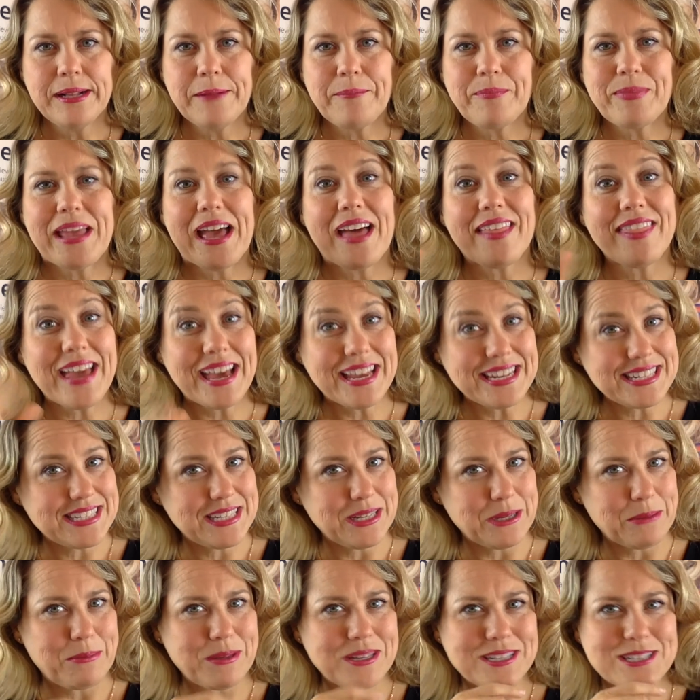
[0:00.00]
Now that
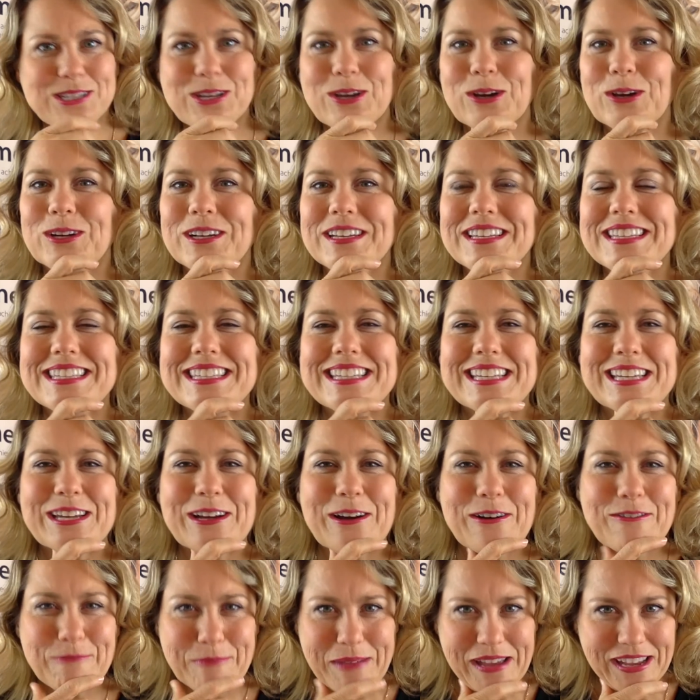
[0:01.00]
tip is courtesy
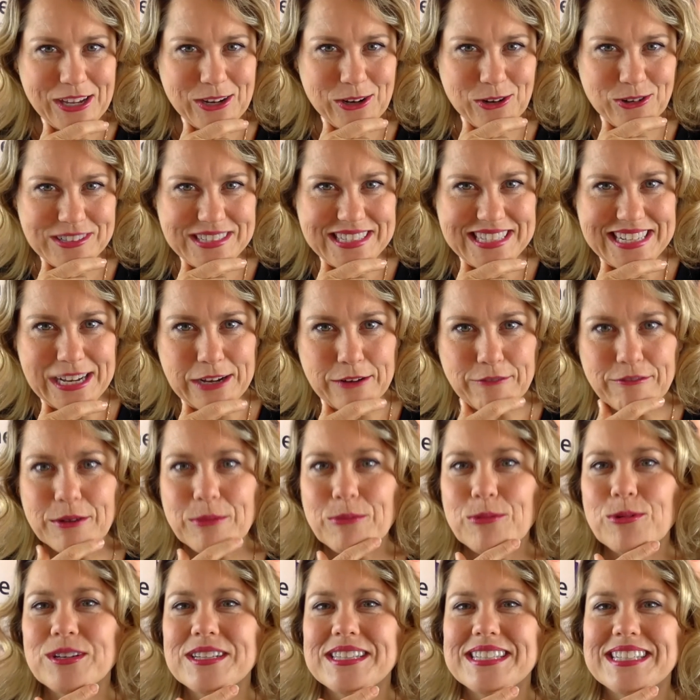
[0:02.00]
of Megan Cristel
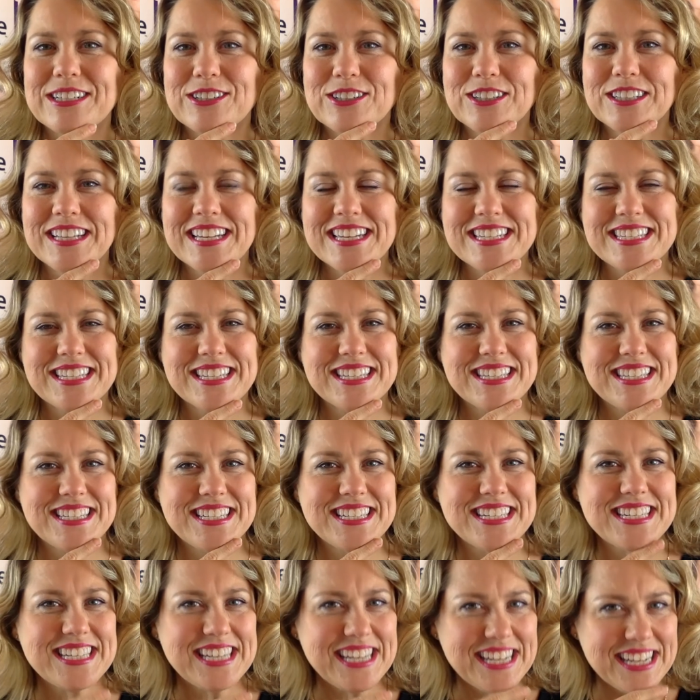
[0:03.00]
from Christel Closets,
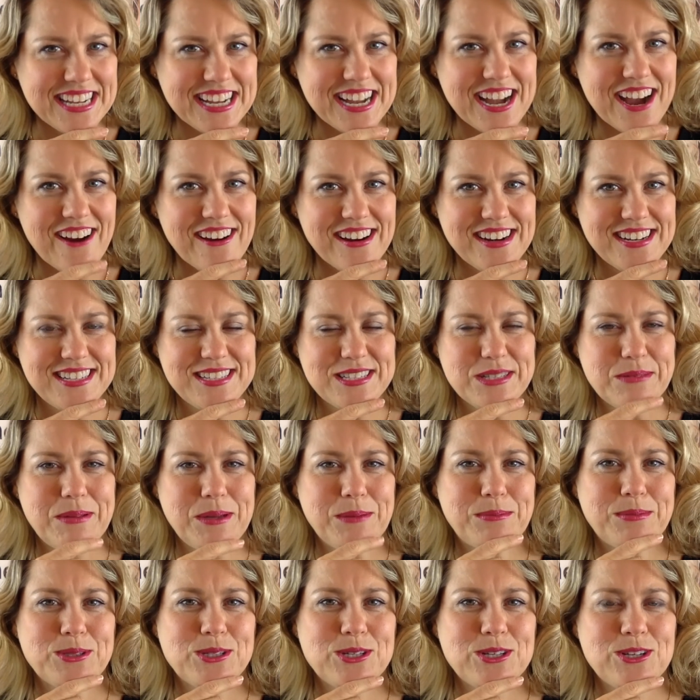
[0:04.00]
and she encourages
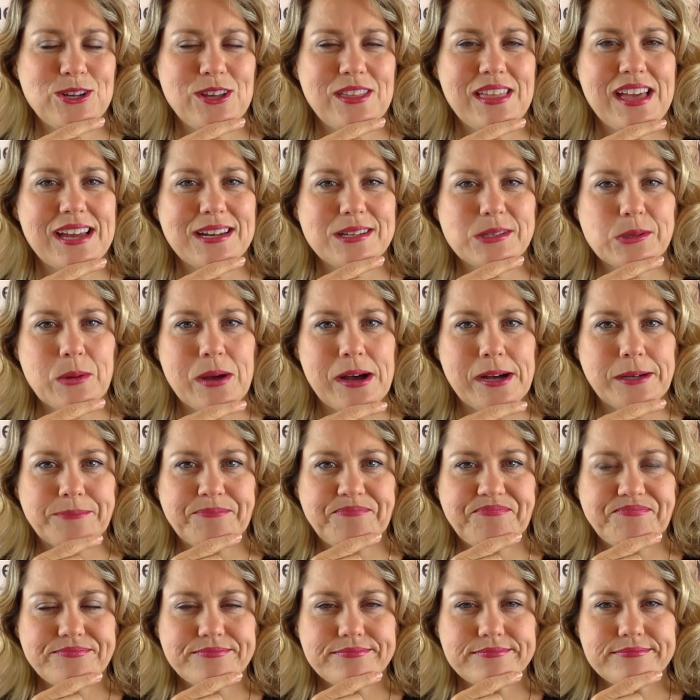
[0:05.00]
people to do that as well.
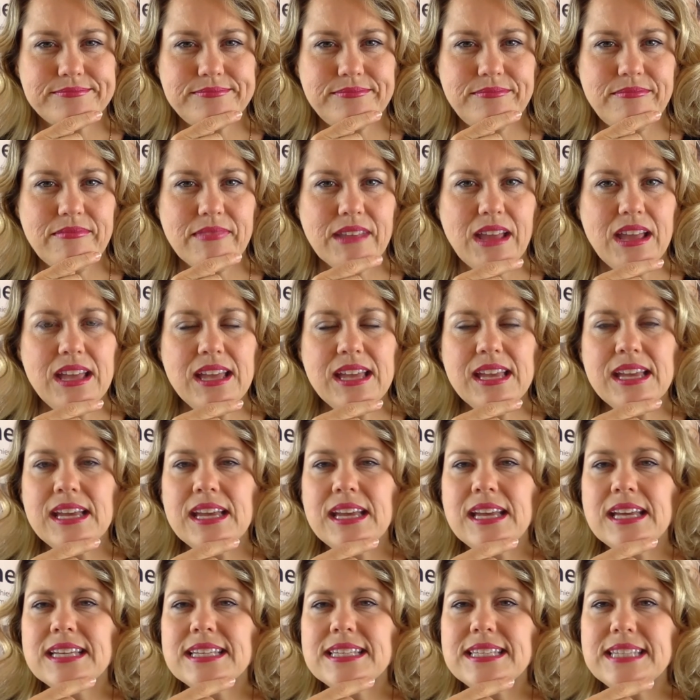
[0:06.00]

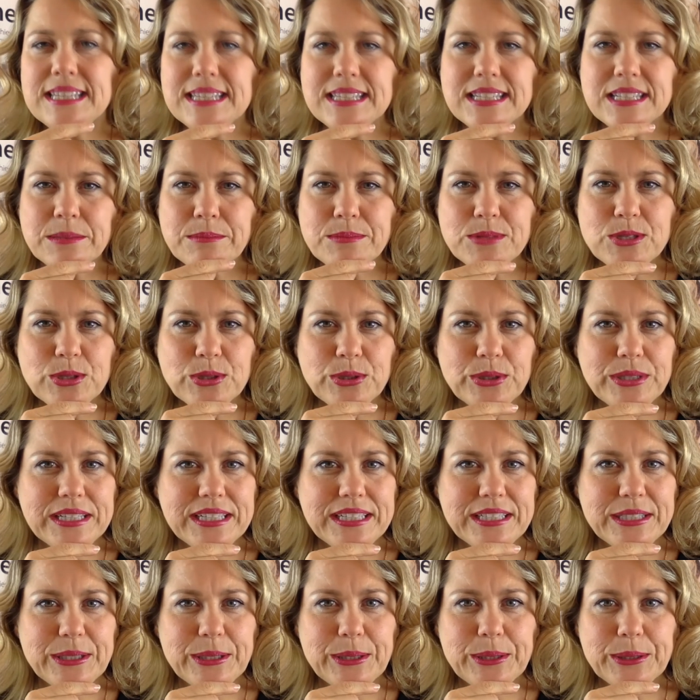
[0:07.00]
Systems could
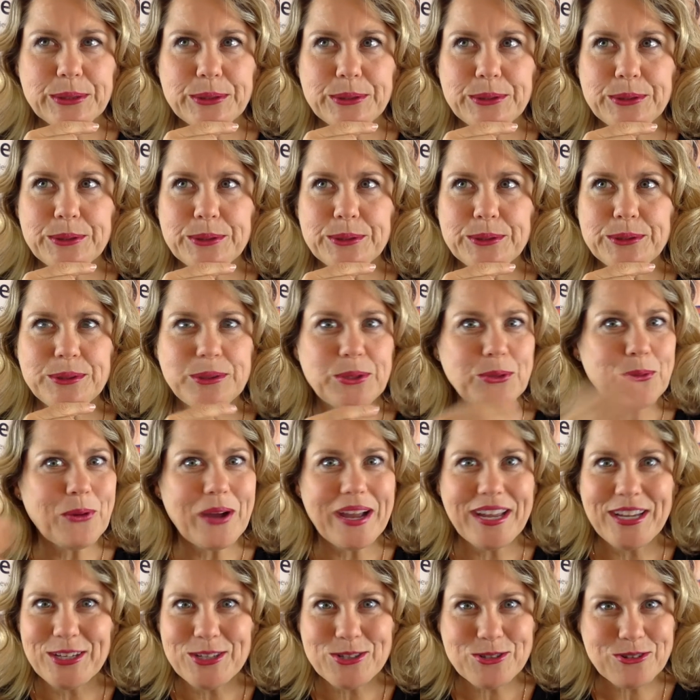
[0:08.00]
include the
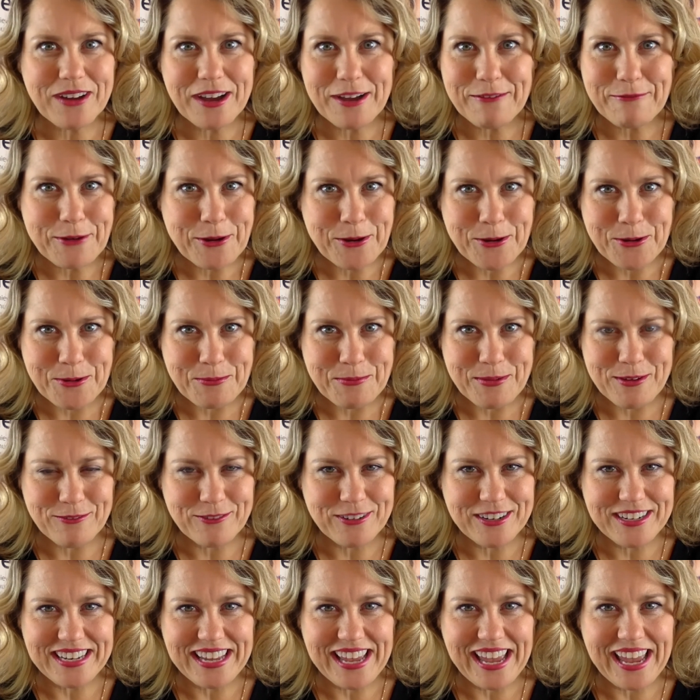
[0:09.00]
way you drive home
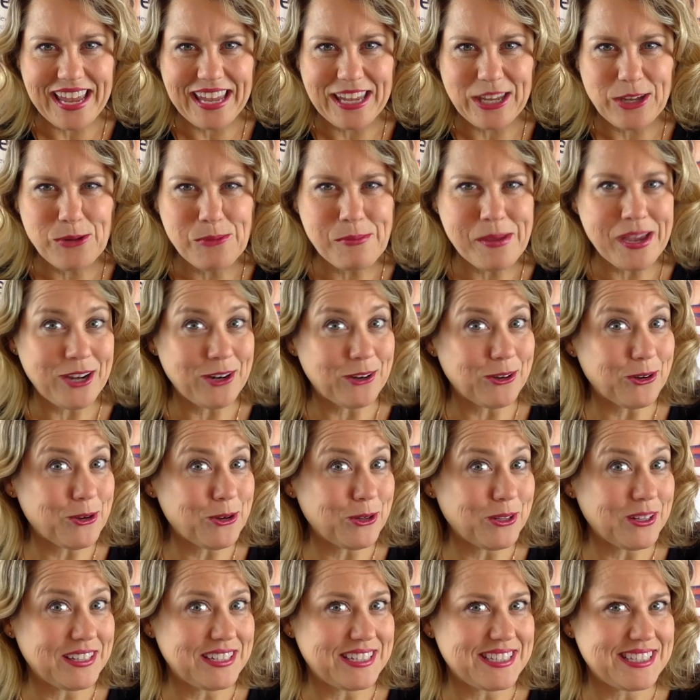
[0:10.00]
every day. You may not
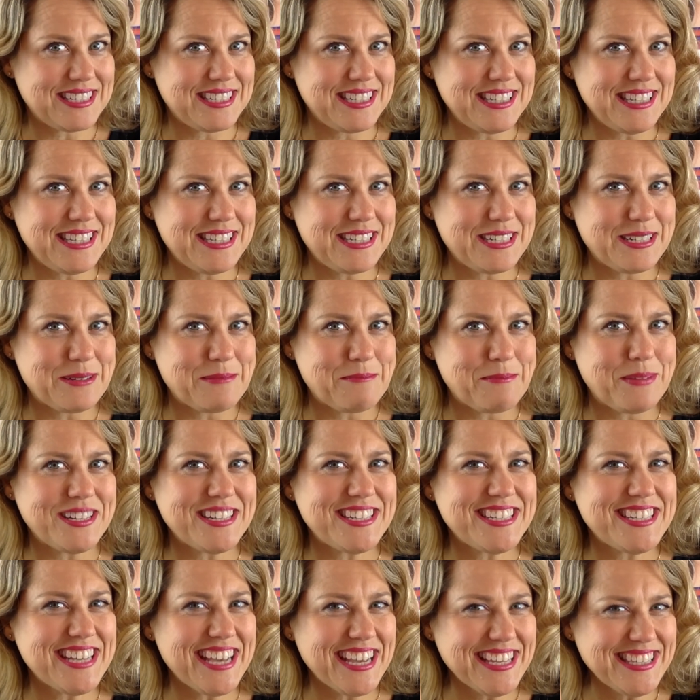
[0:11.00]
call it a system, but
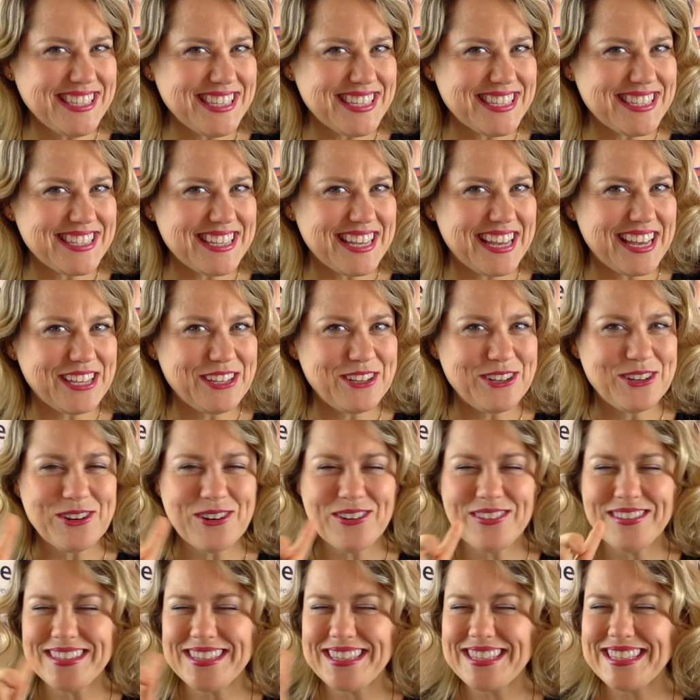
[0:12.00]
chances are you
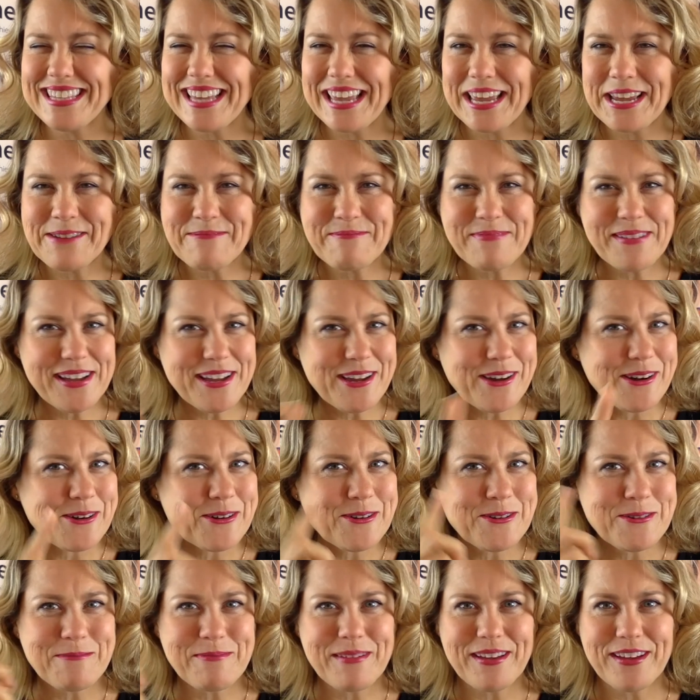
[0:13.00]
go the same way
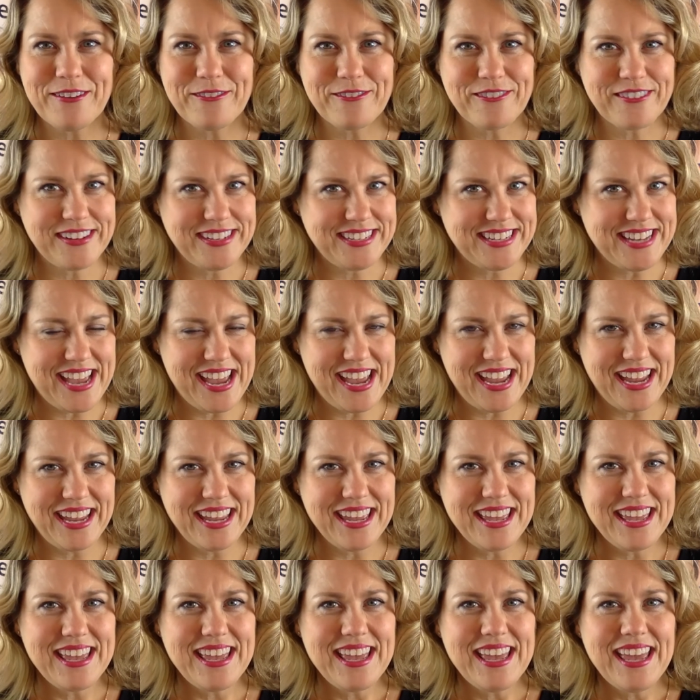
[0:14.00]
home every day.
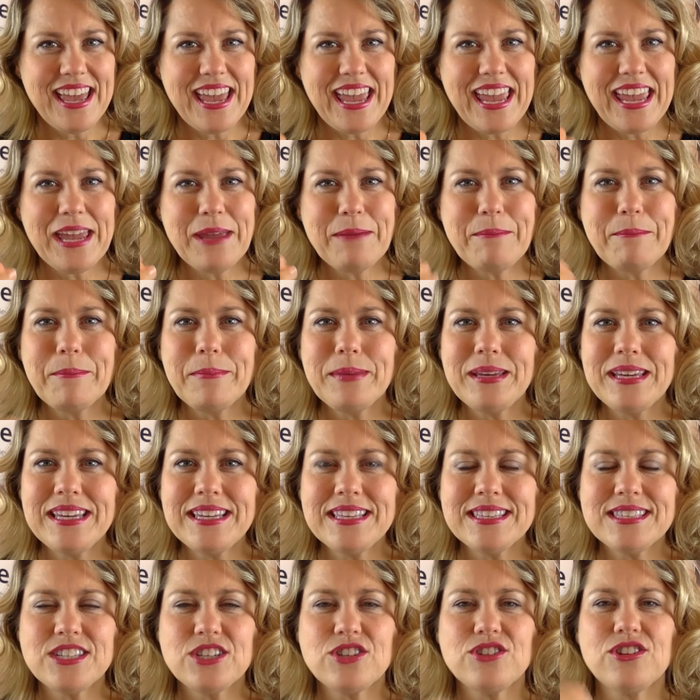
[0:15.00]
It
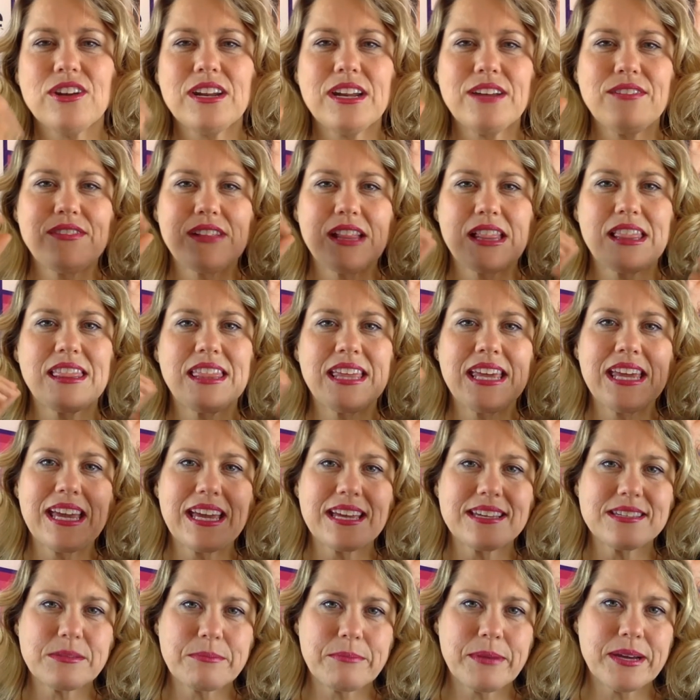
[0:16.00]
means you don't have to think
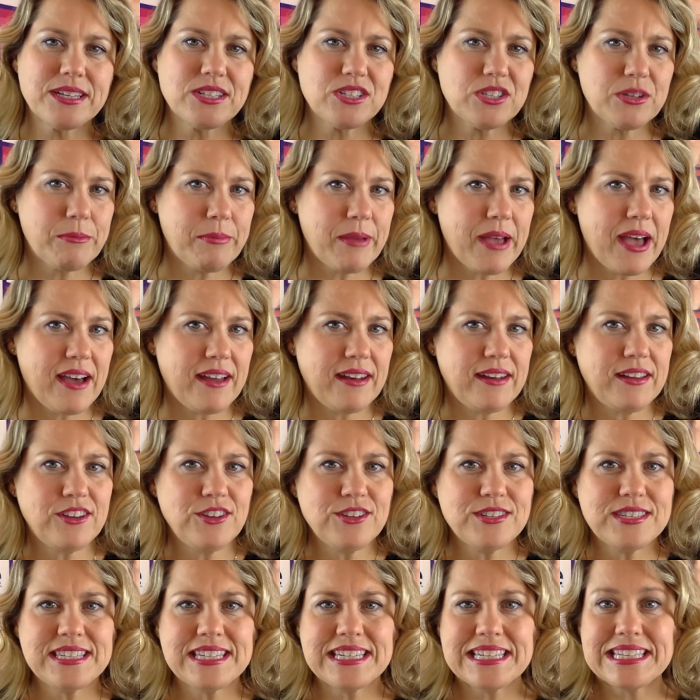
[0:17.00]
as much about it. You
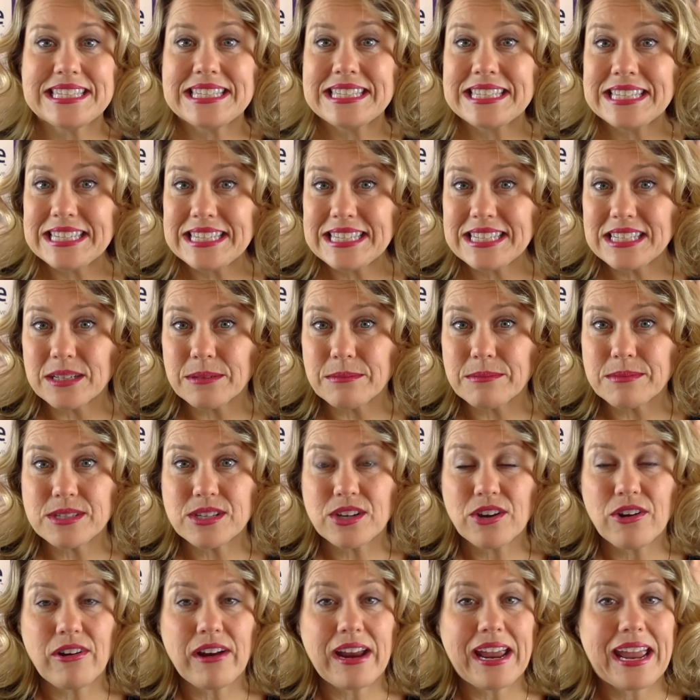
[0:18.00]
see, systems
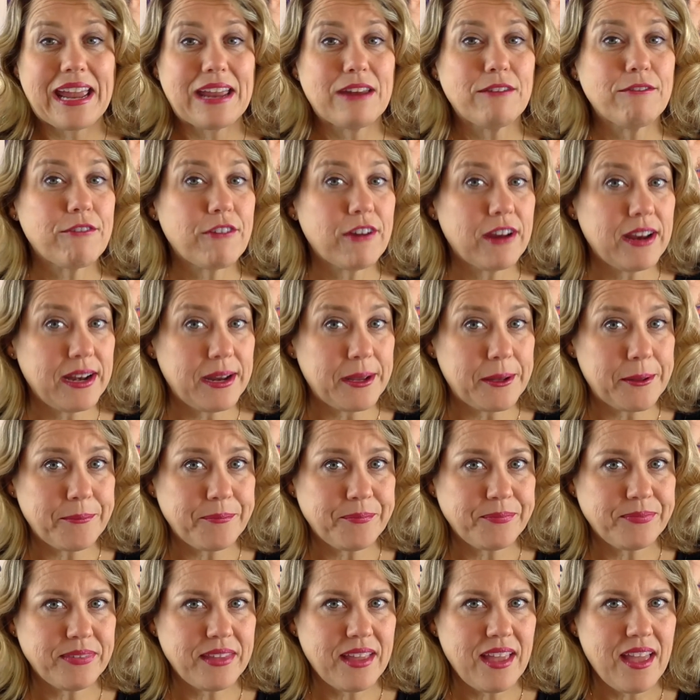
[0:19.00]
create freedom.